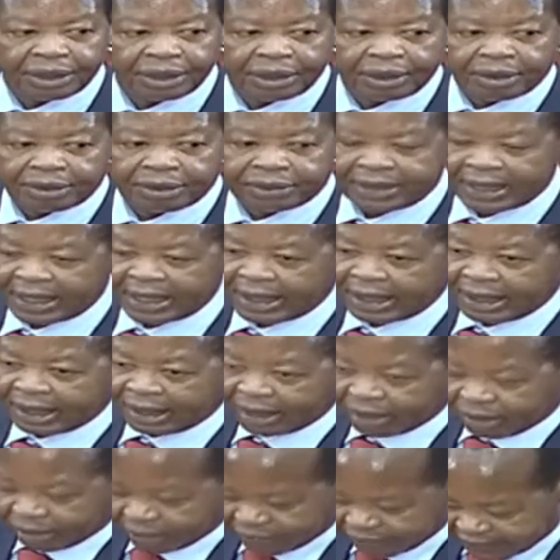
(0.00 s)
on the,
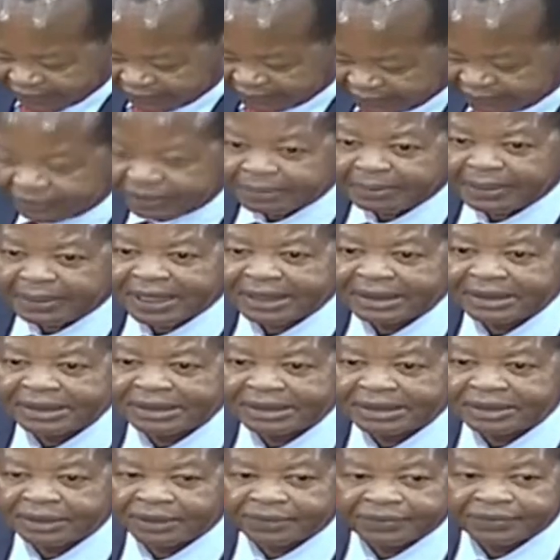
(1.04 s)
on the
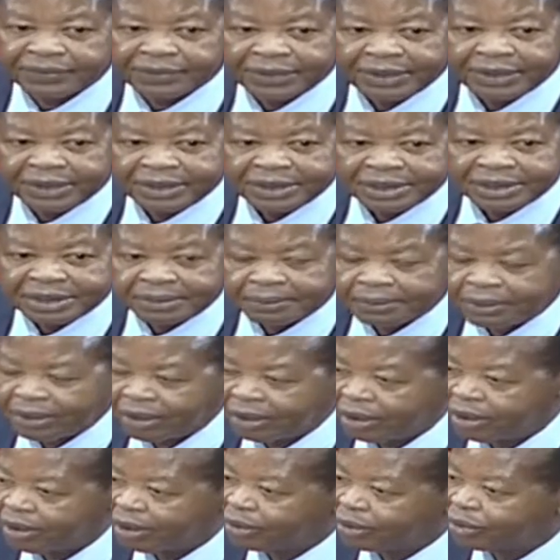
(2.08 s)
footpaths of
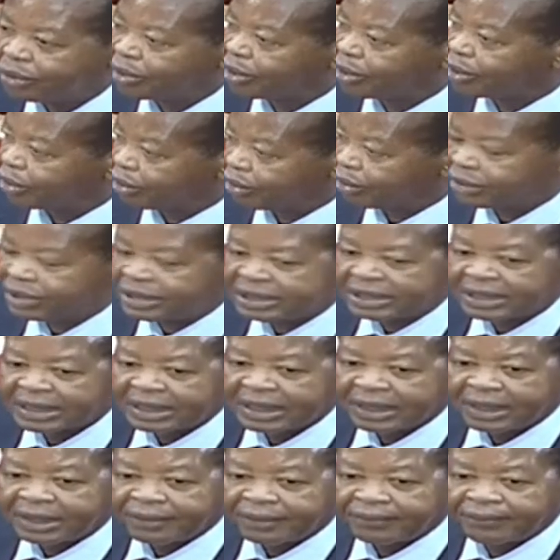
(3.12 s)
small rural roads
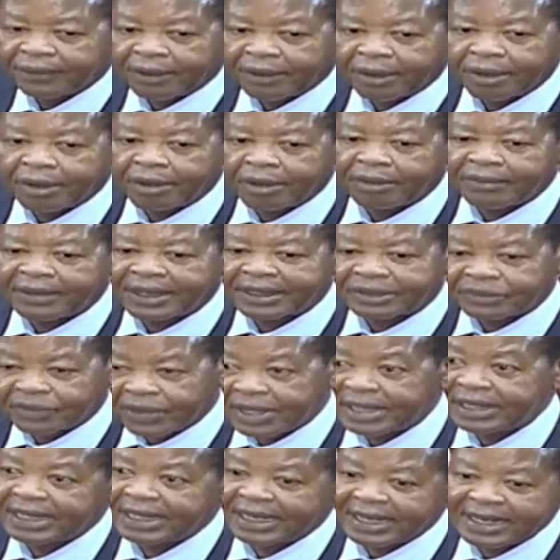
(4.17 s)
for over
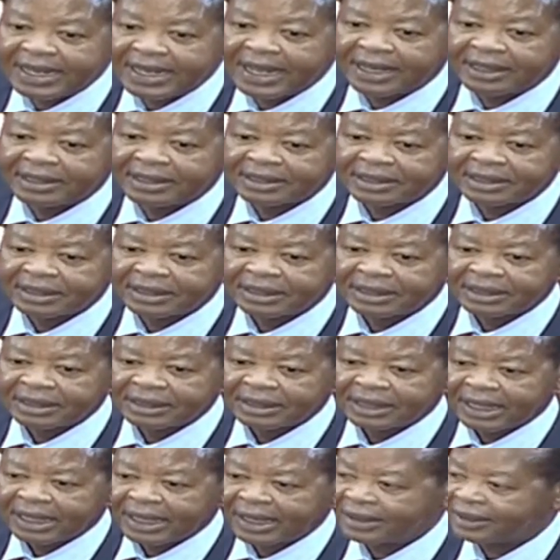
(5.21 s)
20 years.
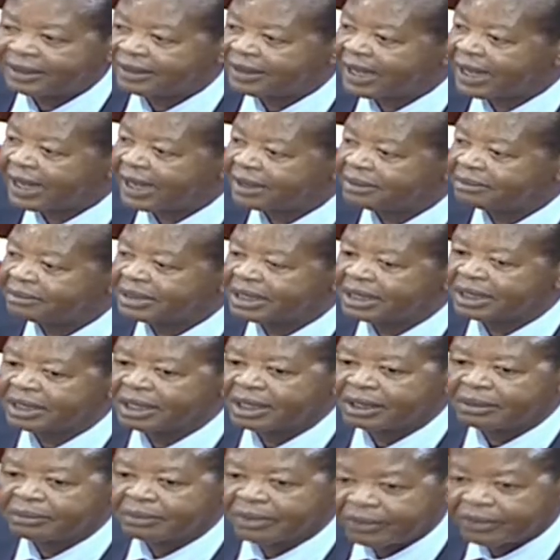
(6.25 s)
And they had been
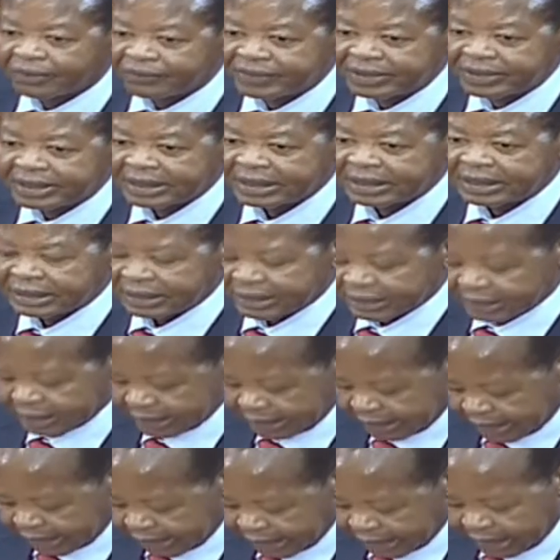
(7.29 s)
removed
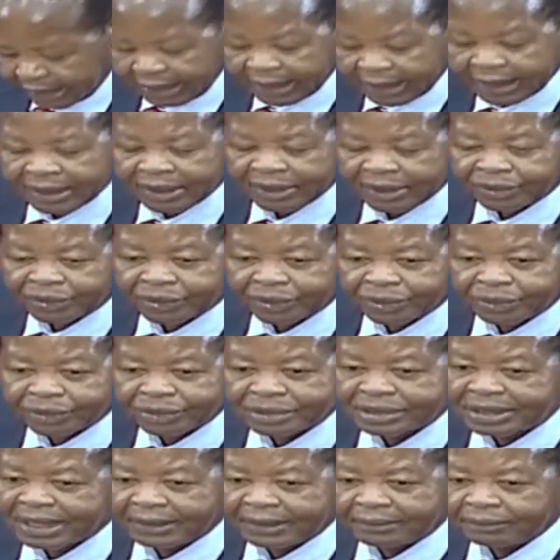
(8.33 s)
uh, through
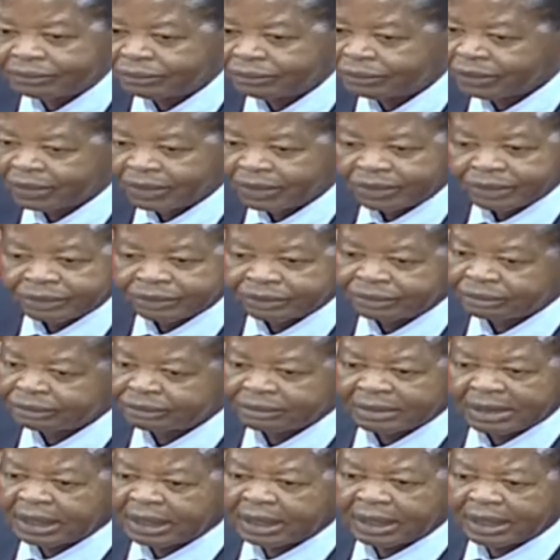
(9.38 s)
some
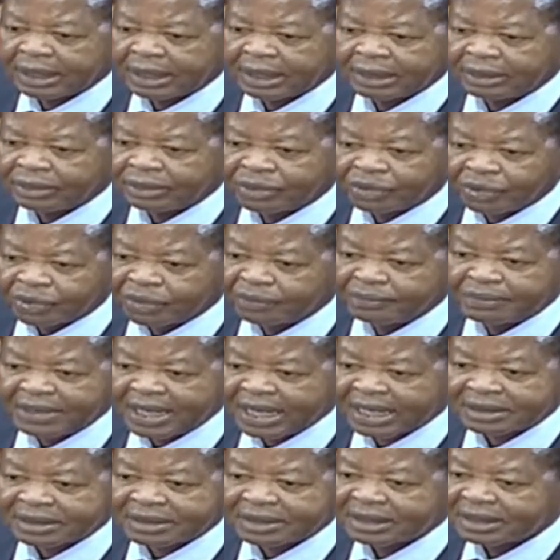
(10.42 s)

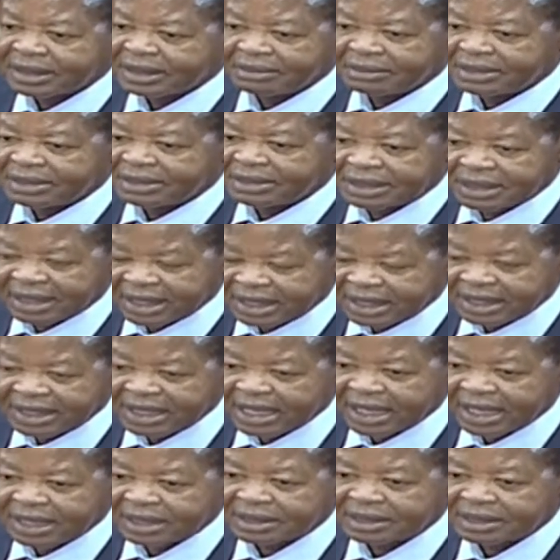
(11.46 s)
dubious,
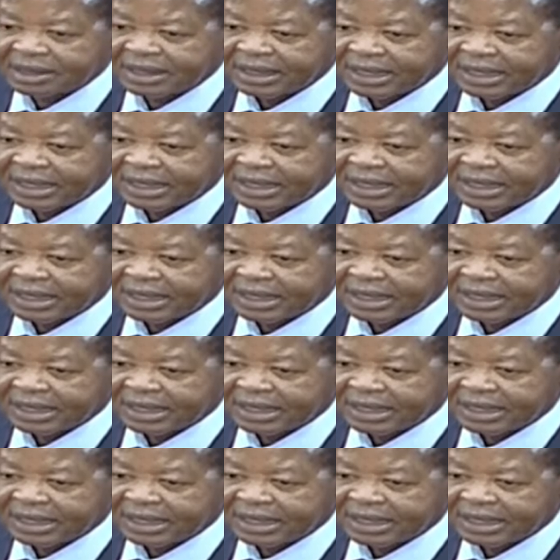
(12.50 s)
miscellaneous